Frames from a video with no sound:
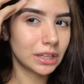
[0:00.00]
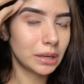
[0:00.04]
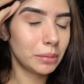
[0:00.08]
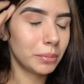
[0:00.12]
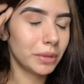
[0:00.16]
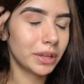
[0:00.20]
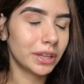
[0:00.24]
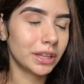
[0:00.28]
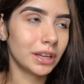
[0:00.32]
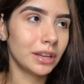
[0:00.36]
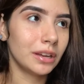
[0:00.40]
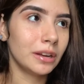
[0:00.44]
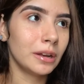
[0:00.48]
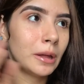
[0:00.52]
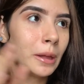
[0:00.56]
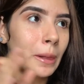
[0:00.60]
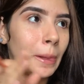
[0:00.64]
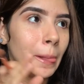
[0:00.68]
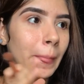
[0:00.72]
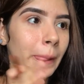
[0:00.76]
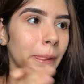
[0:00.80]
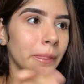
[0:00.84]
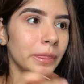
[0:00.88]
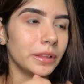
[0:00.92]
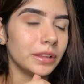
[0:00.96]
them. And then
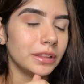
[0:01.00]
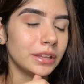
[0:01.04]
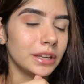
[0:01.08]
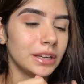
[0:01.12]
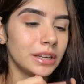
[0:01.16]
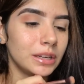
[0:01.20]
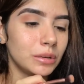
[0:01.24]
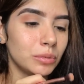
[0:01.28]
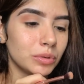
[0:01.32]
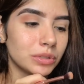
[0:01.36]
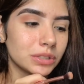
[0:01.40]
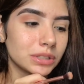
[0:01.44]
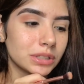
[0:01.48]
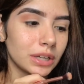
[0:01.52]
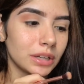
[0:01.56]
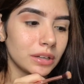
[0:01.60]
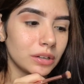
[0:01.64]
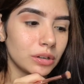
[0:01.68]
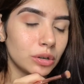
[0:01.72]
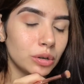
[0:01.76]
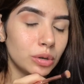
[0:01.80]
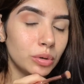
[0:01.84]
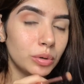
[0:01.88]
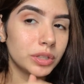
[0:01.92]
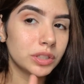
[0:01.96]
the lady was like,
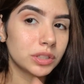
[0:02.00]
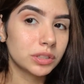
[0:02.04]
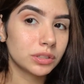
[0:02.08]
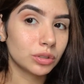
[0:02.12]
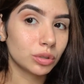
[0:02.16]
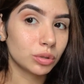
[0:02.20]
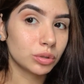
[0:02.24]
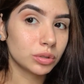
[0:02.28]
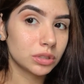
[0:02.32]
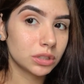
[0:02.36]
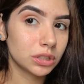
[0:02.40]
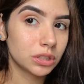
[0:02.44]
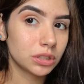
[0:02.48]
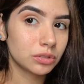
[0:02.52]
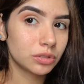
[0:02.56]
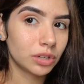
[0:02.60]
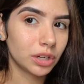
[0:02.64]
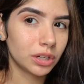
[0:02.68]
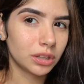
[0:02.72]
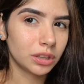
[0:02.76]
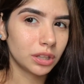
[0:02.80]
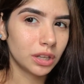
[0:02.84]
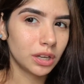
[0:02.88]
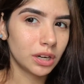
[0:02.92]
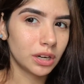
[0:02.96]
oh, it's those things
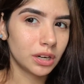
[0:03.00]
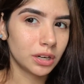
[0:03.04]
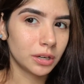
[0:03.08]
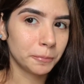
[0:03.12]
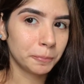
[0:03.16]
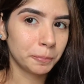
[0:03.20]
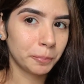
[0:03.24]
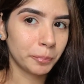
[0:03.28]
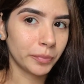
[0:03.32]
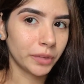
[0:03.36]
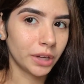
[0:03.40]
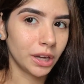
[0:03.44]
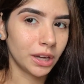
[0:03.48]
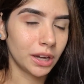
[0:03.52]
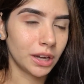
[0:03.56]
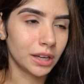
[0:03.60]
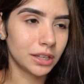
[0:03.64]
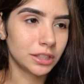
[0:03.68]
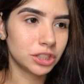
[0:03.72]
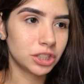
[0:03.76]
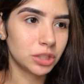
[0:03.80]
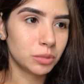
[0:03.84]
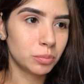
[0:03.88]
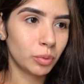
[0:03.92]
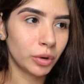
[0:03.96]
right there,
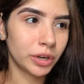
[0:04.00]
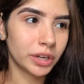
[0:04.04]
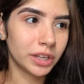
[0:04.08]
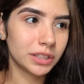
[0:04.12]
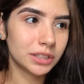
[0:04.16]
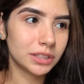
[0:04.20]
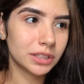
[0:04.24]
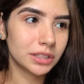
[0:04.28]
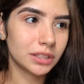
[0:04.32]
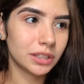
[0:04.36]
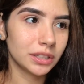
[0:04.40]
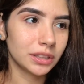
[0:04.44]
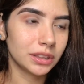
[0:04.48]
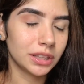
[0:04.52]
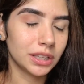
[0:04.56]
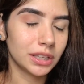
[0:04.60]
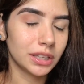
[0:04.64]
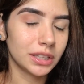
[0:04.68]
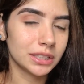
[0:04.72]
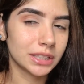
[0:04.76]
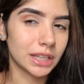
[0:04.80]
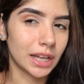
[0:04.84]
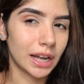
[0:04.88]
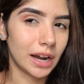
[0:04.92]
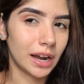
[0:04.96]
and she pointed to the
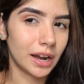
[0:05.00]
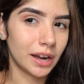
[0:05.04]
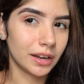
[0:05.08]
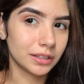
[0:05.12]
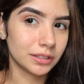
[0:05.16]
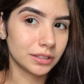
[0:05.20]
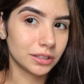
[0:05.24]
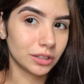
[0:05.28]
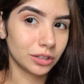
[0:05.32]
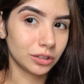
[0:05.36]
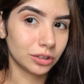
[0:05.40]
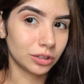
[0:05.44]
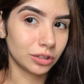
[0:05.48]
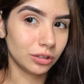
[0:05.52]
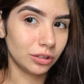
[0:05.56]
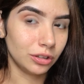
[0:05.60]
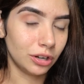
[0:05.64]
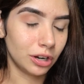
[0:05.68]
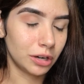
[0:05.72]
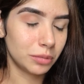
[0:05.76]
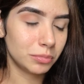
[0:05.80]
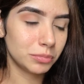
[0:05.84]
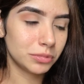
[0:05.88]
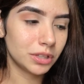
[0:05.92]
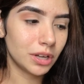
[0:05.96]
things that I had took the
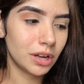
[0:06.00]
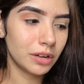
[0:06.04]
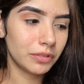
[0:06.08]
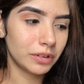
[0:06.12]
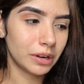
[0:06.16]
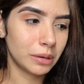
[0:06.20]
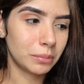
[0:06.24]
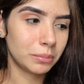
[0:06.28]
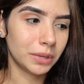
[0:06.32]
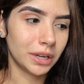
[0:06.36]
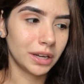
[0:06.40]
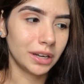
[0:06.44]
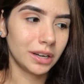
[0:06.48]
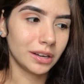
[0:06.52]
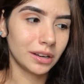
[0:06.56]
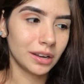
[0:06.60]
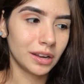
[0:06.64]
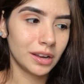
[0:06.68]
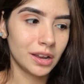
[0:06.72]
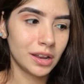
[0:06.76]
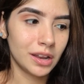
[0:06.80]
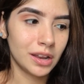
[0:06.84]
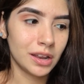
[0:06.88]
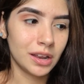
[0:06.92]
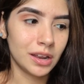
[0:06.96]
alarms off. I'm like,
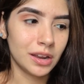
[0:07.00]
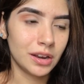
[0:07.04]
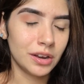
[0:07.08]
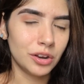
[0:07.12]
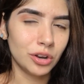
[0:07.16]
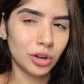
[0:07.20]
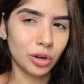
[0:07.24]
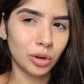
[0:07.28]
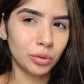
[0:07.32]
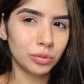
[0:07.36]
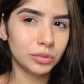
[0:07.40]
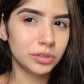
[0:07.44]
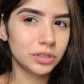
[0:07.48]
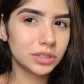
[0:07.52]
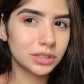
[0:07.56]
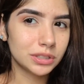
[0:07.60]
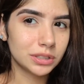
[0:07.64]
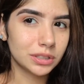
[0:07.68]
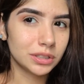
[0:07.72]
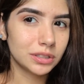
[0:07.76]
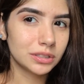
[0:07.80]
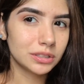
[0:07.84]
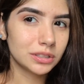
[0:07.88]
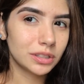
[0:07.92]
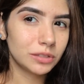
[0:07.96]
no, these
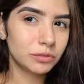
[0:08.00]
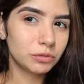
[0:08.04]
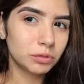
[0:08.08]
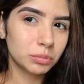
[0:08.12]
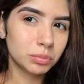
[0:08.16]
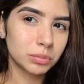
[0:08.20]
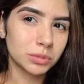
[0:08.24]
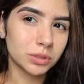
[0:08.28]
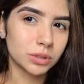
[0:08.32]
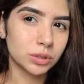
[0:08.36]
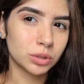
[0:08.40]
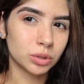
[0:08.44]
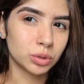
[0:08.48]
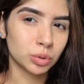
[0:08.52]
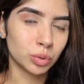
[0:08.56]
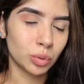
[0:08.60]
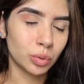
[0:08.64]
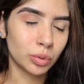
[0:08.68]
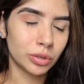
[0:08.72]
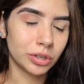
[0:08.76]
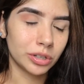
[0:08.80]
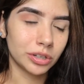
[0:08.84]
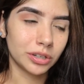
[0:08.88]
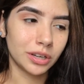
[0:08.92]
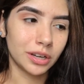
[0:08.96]
things are from the
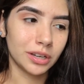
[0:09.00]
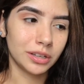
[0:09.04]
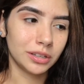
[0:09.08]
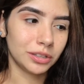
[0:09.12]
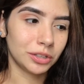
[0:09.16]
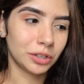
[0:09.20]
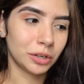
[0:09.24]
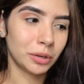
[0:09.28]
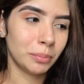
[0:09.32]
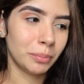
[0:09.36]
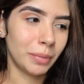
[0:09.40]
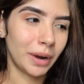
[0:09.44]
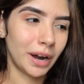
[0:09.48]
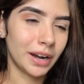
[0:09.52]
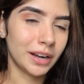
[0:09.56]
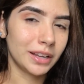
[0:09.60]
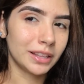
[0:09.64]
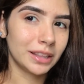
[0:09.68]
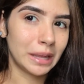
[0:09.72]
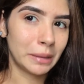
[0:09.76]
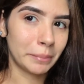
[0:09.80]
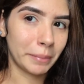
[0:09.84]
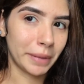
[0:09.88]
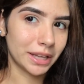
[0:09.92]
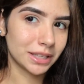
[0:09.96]
store, like you're buying
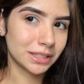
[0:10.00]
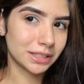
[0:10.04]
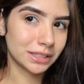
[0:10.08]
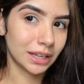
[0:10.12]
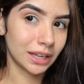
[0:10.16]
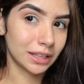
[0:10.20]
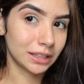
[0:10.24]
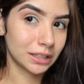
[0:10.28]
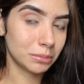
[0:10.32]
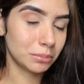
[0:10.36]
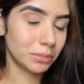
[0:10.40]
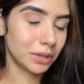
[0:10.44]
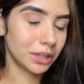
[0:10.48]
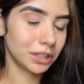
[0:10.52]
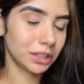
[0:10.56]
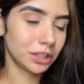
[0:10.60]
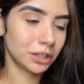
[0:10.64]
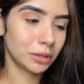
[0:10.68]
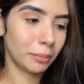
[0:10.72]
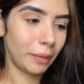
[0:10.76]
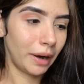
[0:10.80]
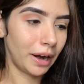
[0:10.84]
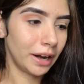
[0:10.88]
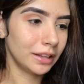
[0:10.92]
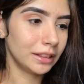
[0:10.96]
them. I scanned them like
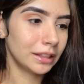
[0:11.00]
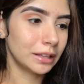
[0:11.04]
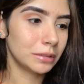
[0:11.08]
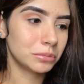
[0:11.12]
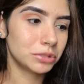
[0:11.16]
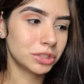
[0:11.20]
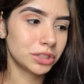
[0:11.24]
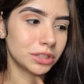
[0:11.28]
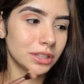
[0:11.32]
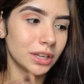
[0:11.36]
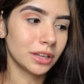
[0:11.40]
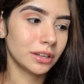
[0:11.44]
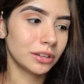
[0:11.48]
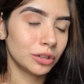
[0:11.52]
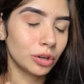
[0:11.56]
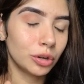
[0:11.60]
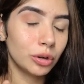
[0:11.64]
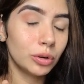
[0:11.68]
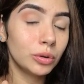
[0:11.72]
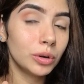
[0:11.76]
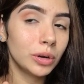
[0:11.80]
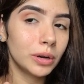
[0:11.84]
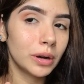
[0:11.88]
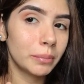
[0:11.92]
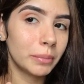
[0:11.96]
you're buying them. She's like,
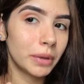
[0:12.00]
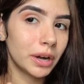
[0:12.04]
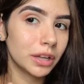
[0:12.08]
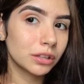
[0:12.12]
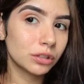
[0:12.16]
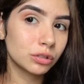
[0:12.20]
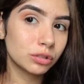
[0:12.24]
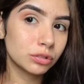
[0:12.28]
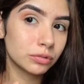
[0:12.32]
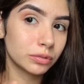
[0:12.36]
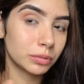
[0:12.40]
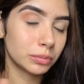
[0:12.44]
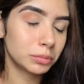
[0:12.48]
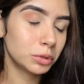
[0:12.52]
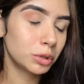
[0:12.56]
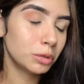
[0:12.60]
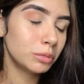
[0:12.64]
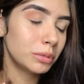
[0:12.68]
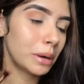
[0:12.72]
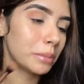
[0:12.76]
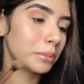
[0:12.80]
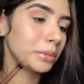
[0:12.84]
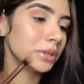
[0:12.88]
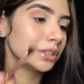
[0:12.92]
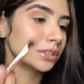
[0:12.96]
no, I brought those from home,
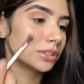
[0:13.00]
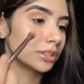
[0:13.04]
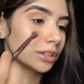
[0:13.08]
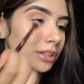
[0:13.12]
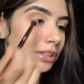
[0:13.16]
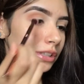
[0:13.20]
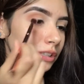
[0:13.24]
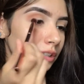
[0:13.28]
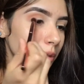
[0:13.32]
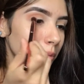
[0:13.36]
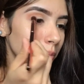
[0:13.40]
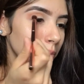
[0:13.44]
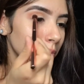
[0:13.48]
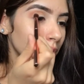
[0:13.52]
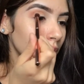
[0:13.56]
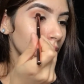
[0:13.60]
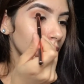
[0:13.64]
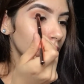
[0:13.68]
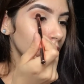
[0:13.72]
I'm returning them.